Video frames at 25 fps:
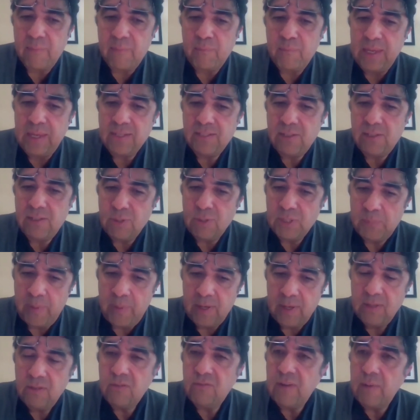it was
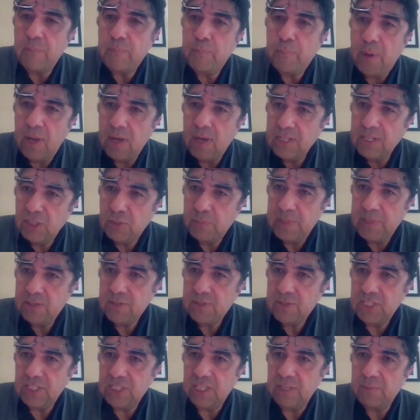part of a punishment
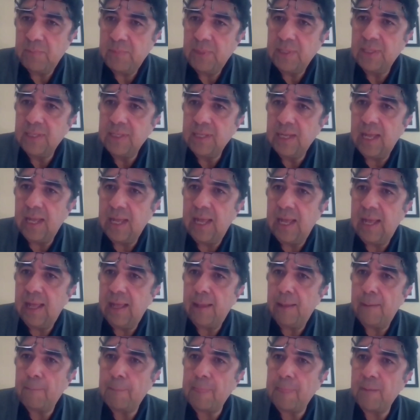regime
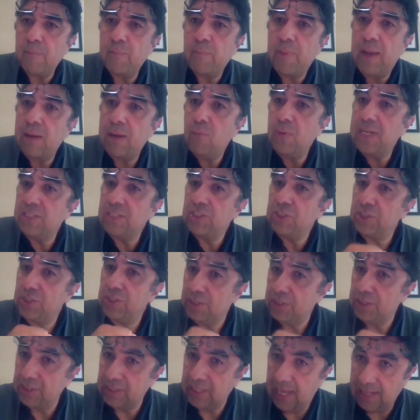by
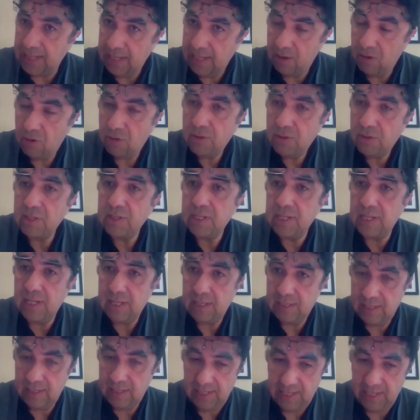which Calderon
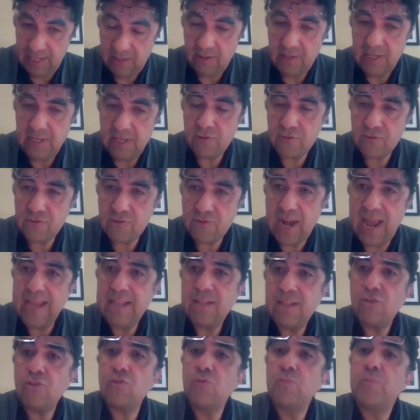literally
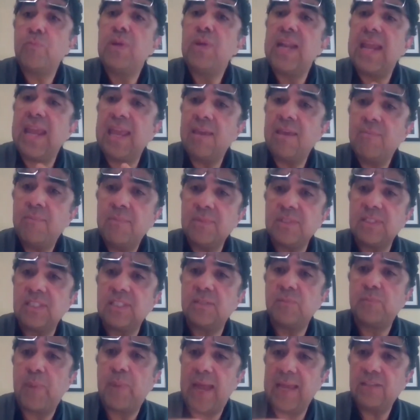tried to blame
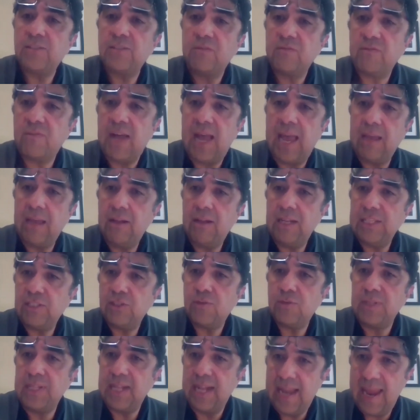spikes on violence
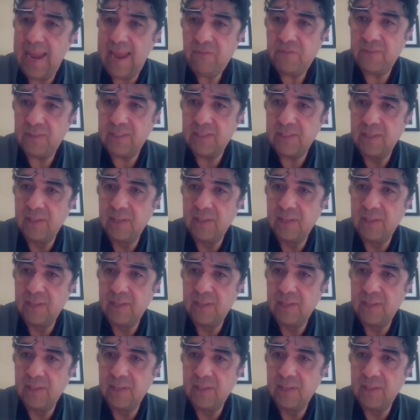on the left,